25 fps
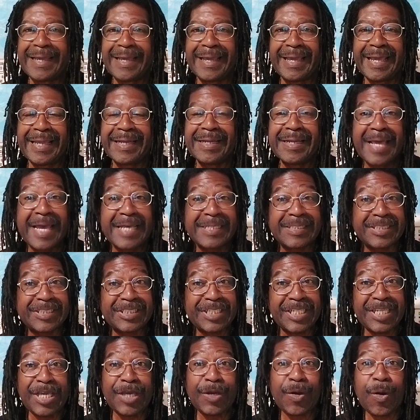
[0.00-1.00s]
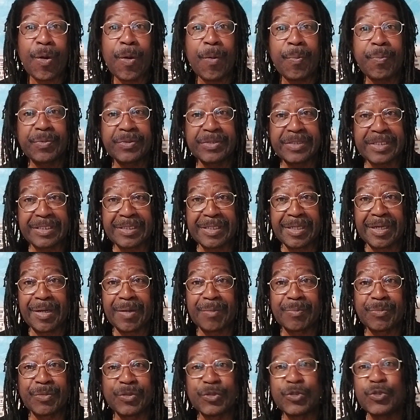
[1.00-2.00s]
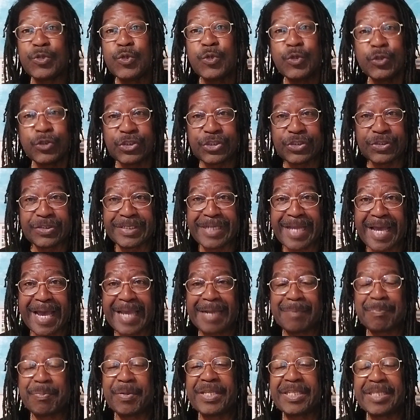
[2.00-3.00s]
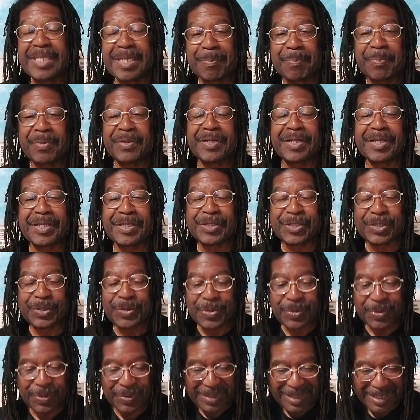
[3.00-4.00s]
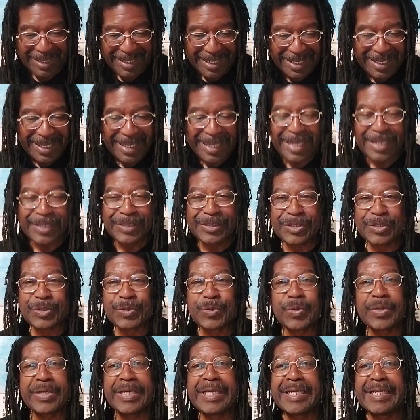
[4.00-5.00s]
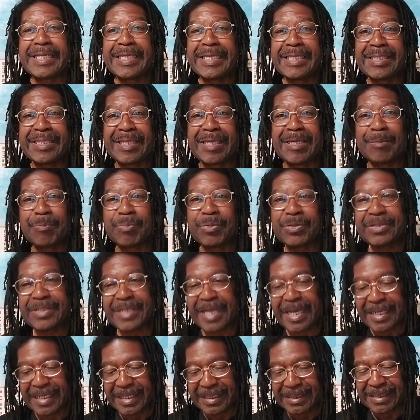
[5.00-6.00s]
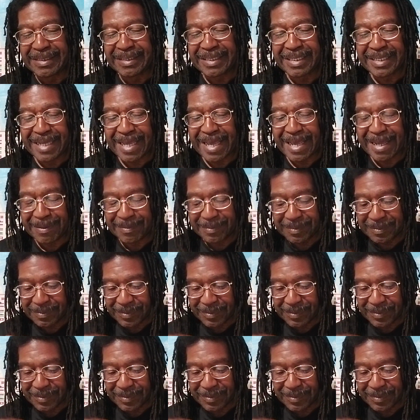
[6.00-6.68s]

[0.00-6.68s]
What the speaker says: unless she opens it up, you should not be dipping into anything pertaining to that.